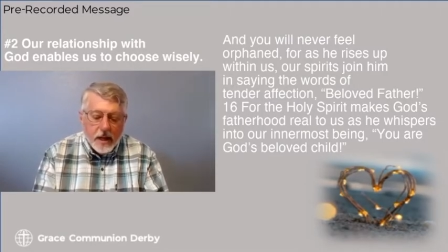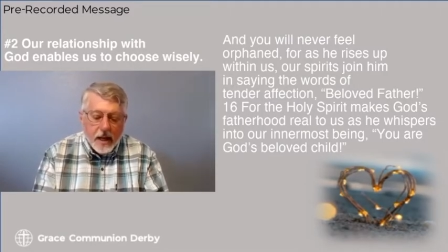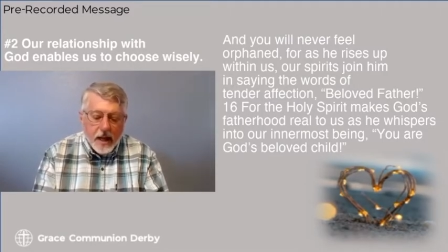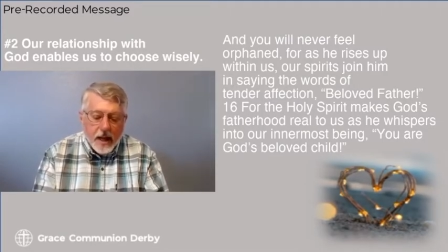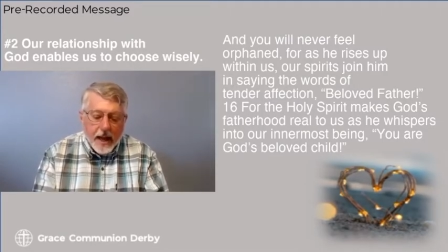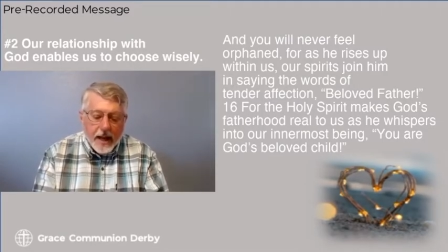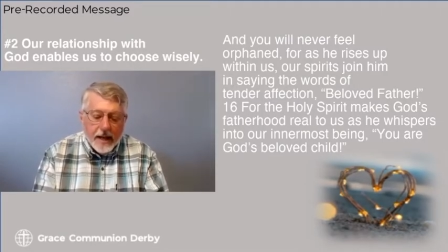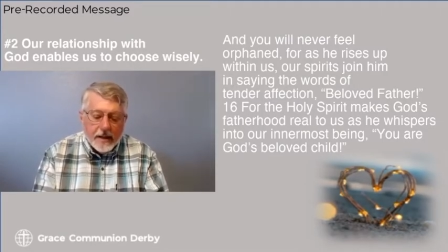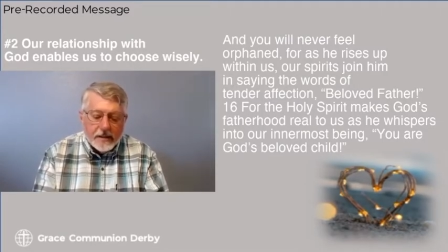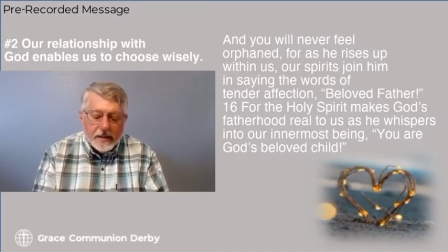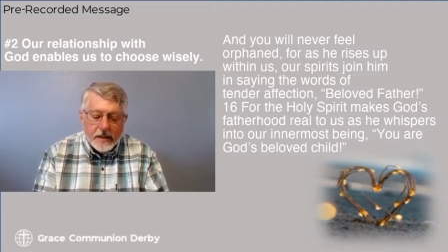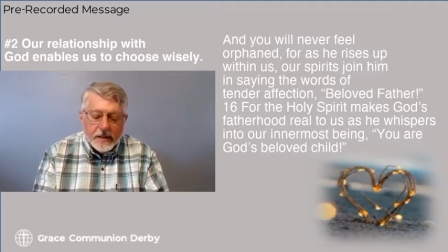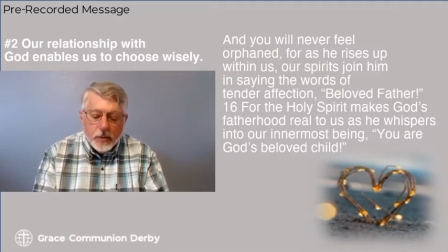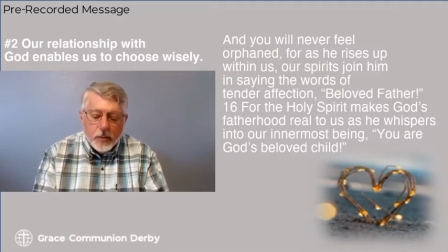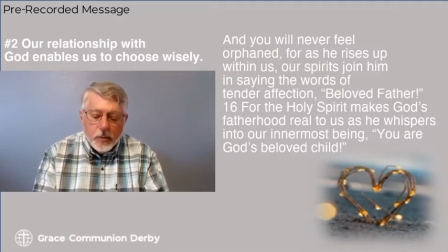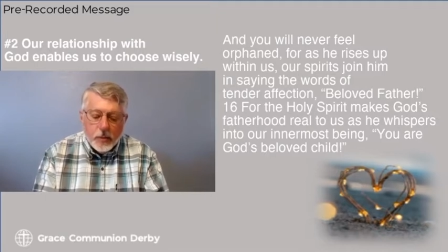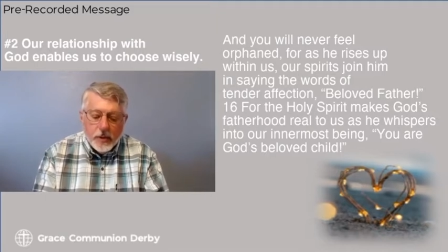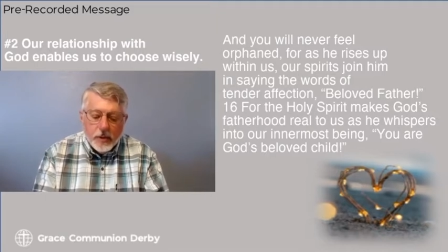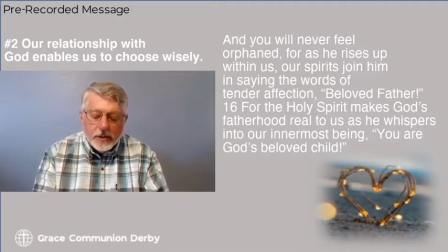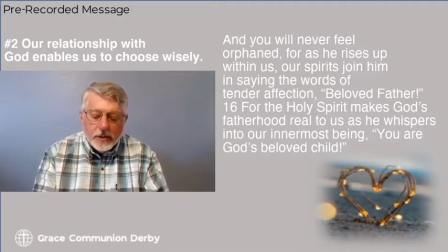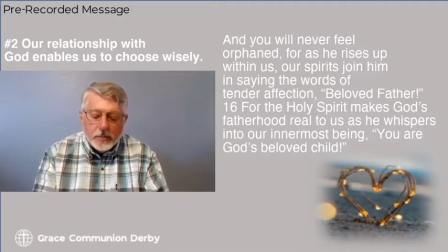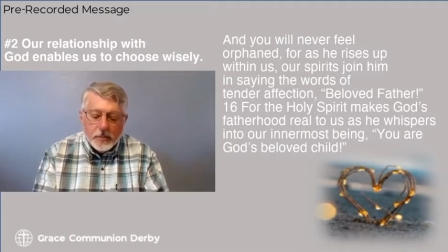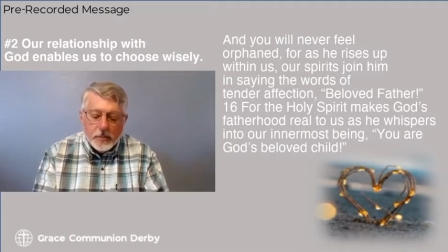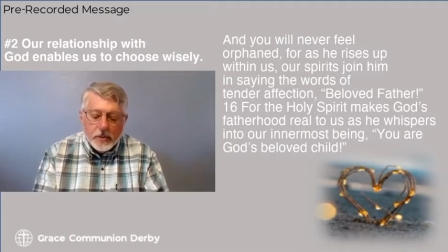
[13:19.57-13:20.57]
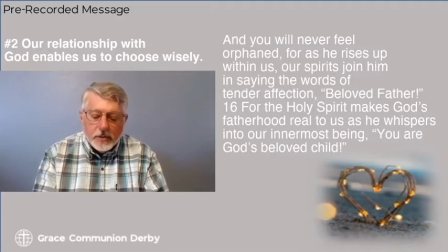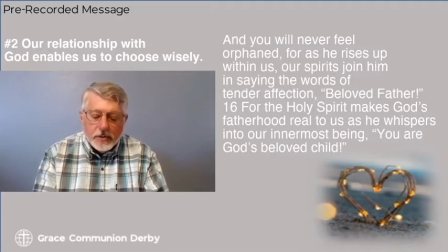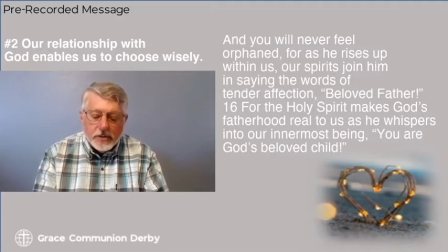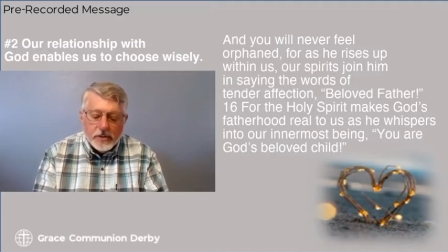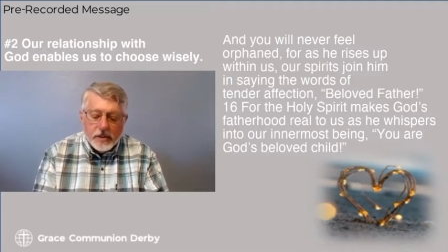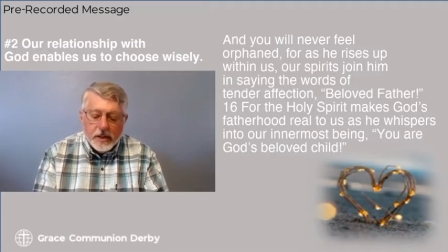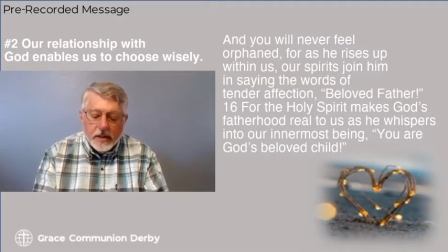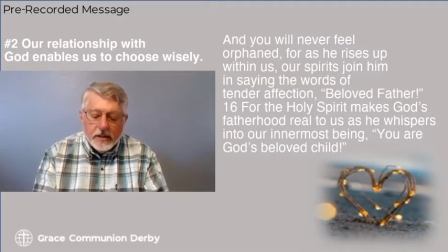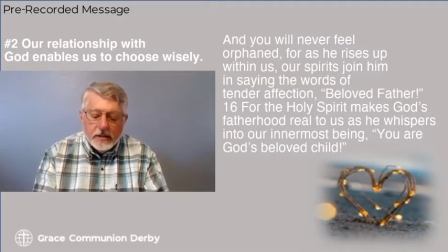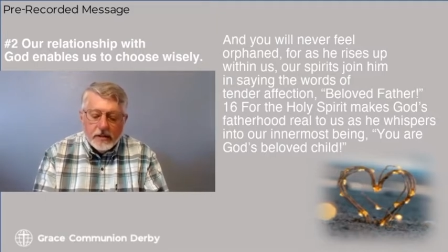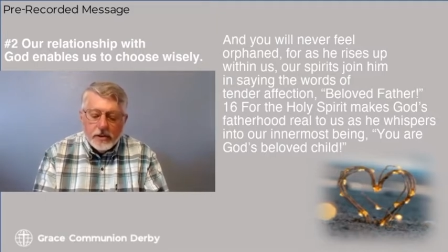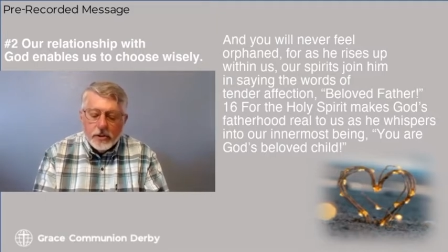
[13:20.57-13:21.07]
as he whispers
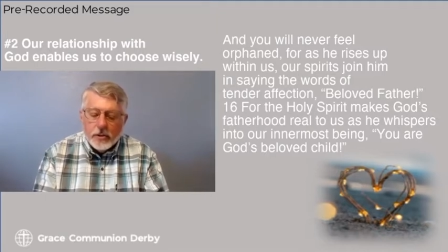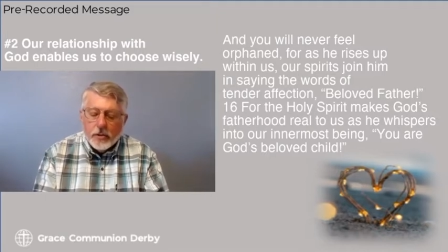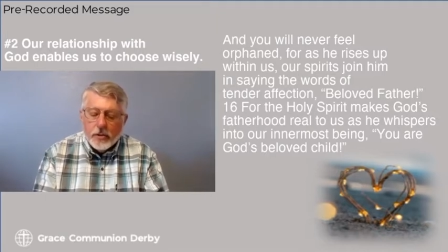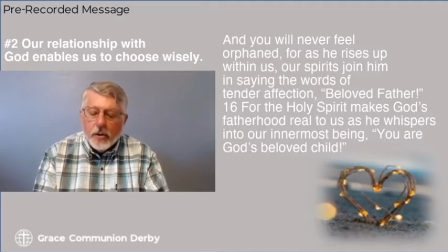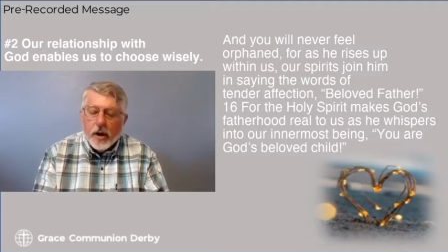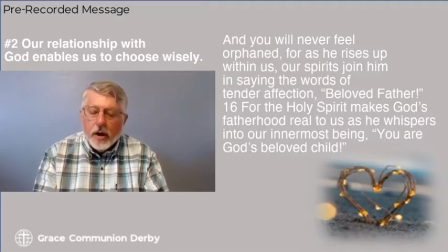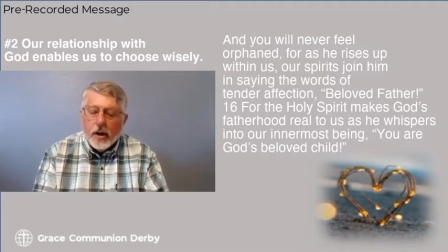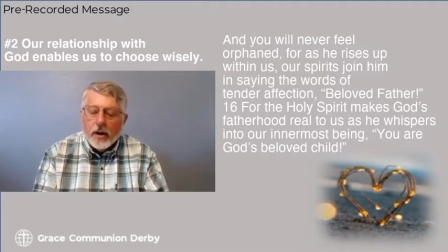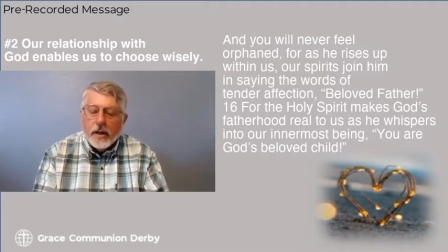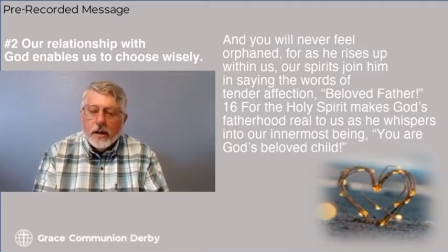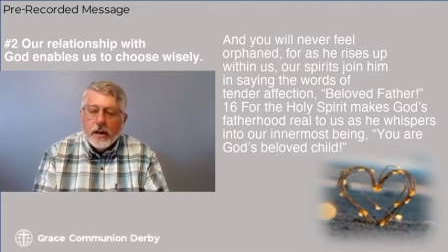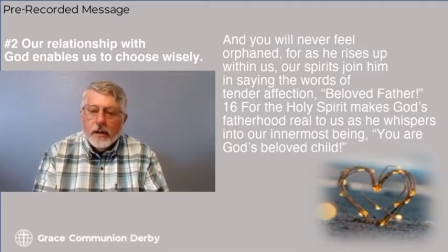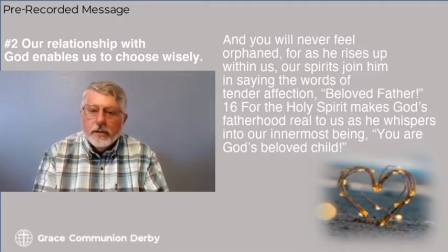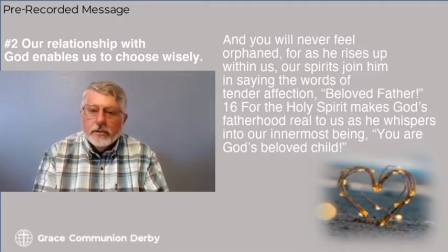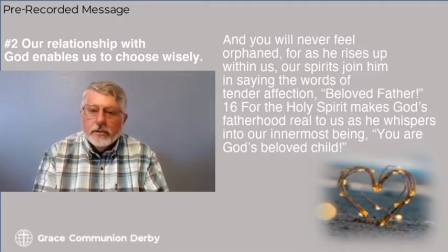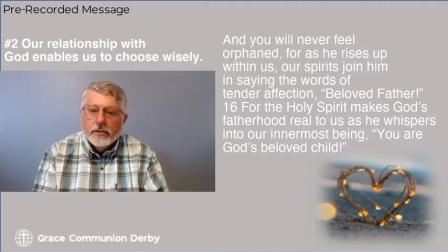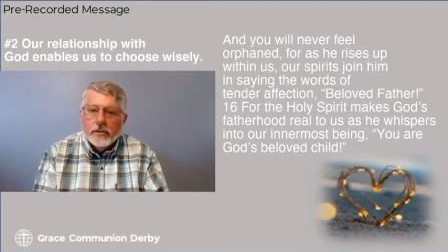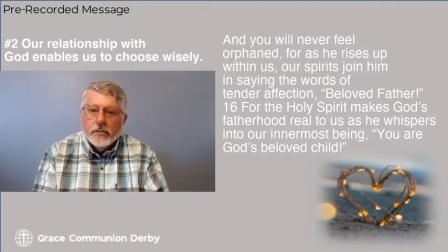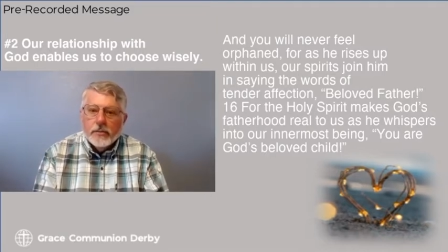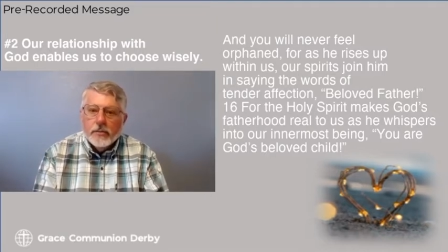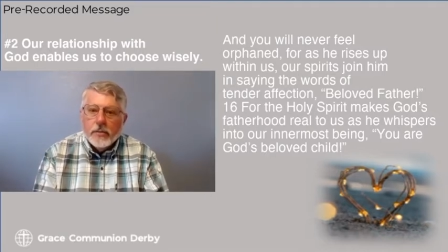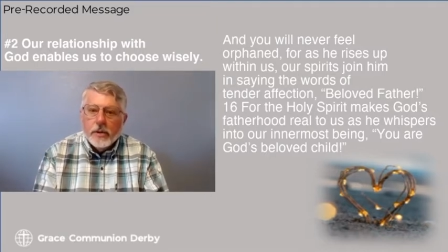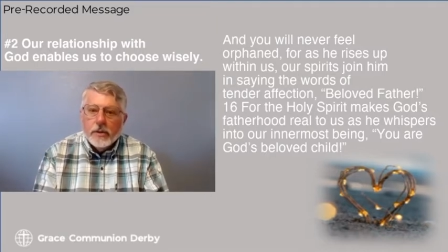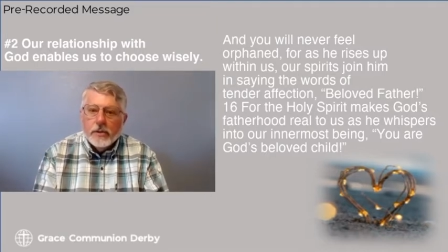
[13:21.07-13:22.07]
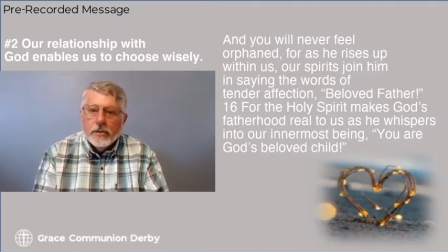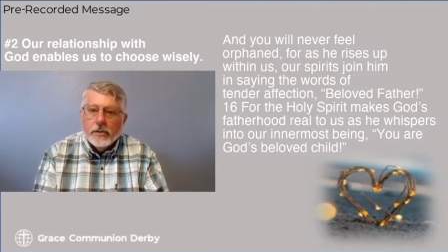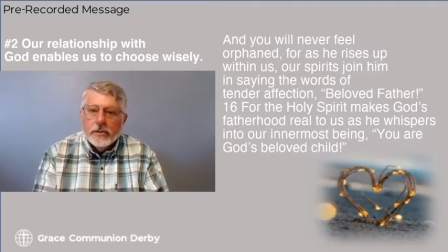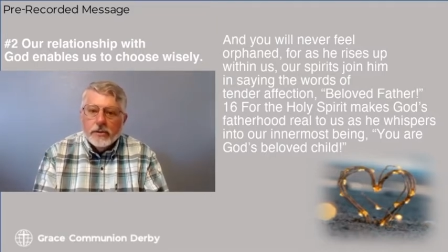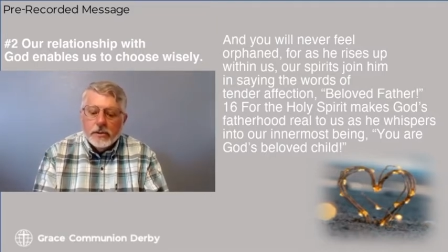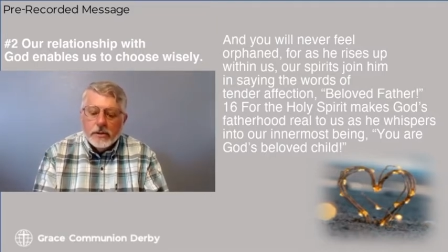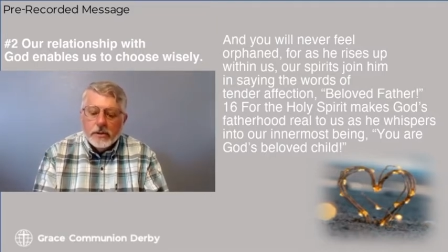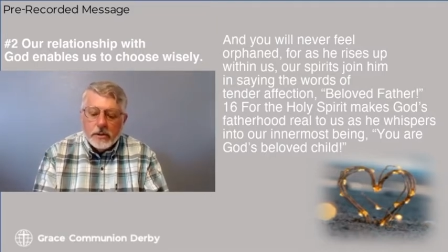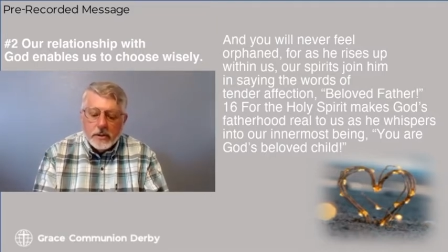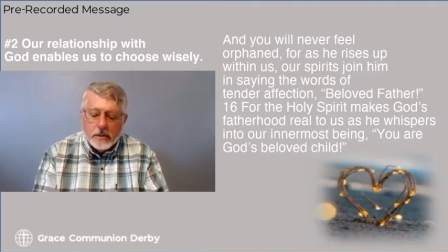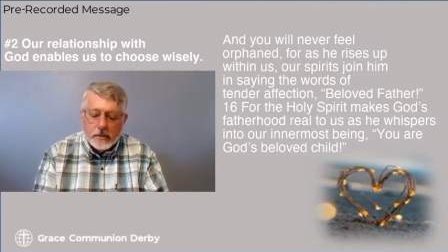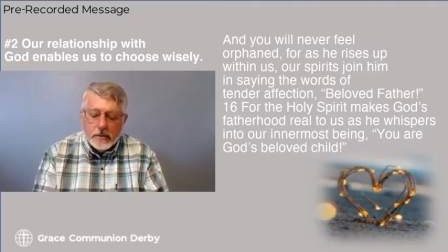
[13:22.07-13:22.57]
into our
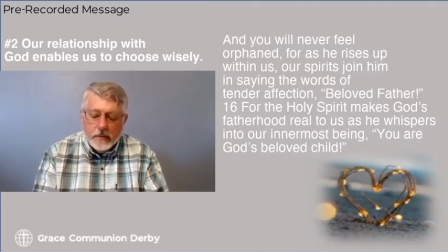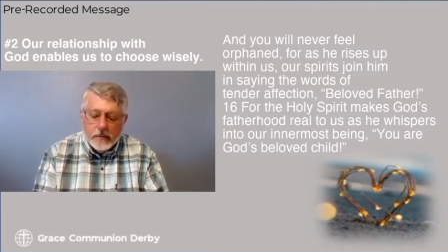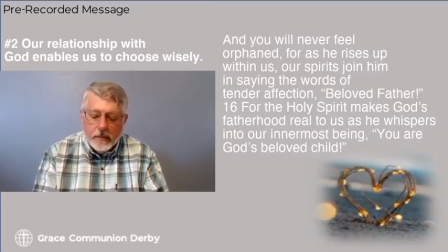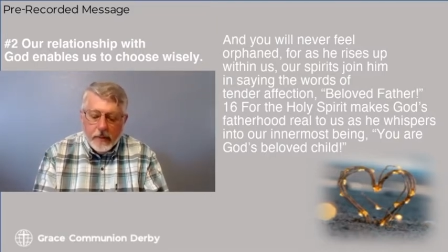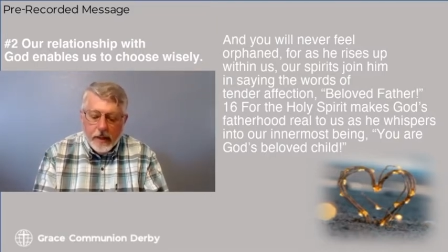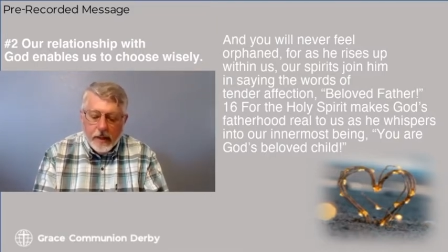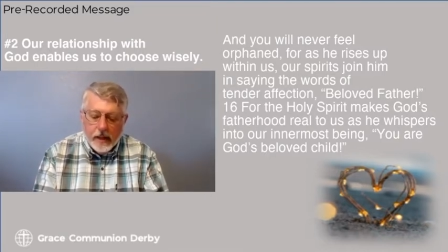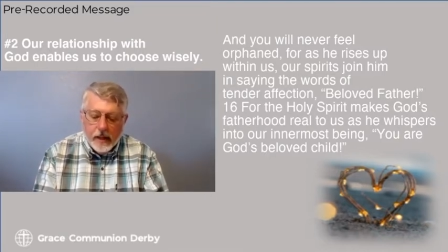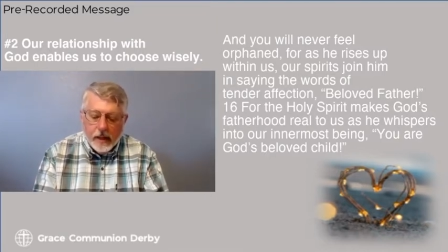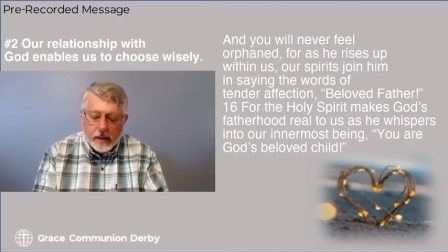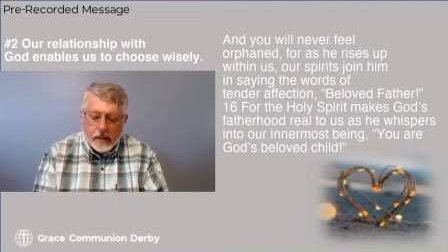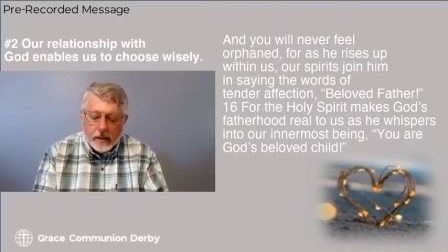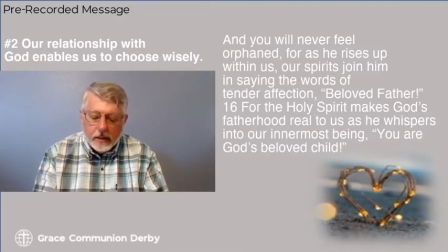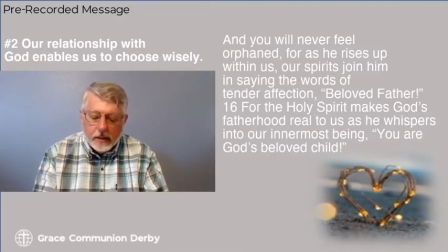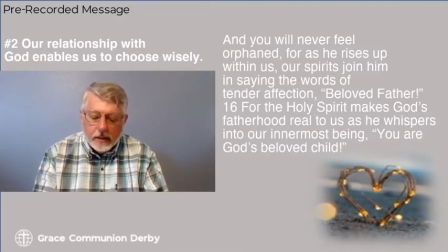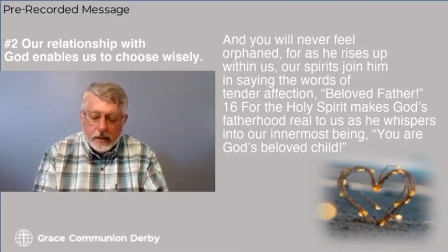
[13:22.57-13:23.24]
innermost being.